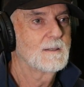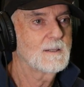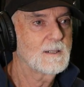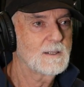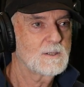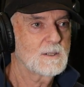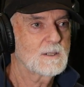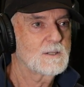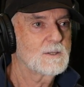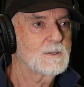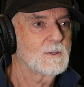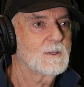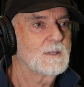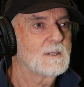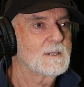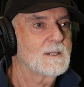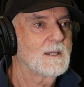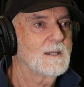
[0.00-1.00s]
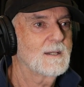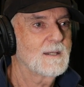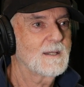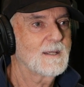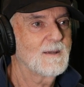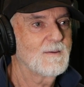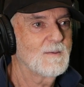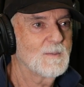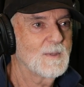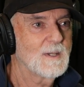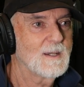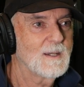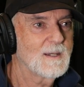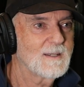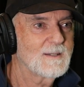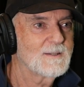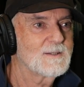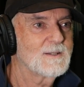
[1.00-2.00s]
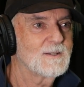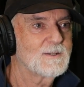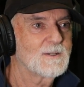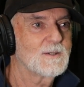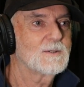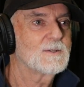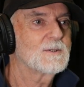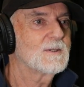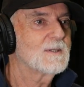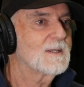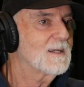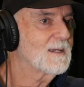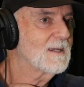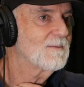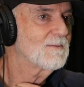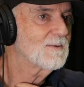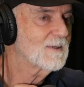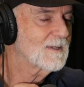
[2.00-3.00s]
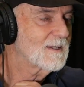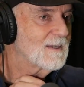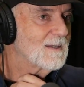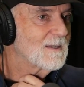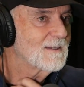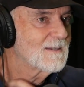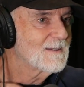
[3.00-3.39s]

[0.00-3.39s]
they just shook his hand and gave him a hug and said, "Don't do that ever again."